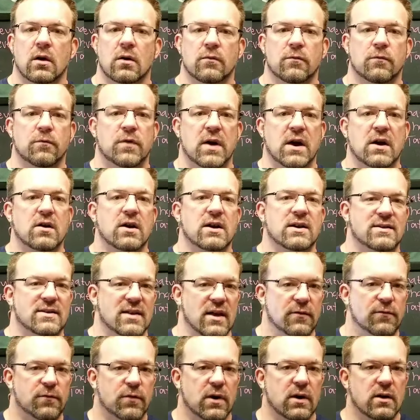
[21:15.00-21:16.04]
very
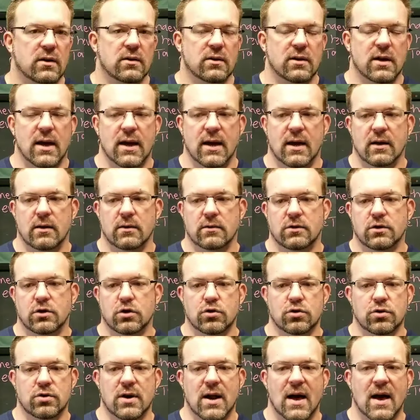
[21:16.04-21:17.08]
different and
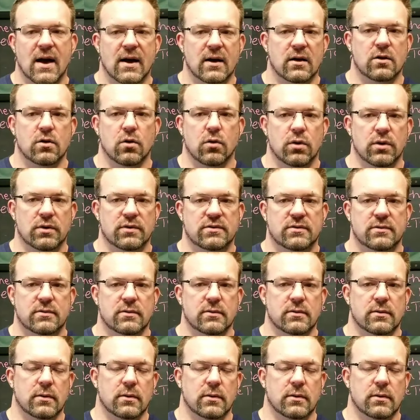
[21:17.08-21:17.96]
you're not going,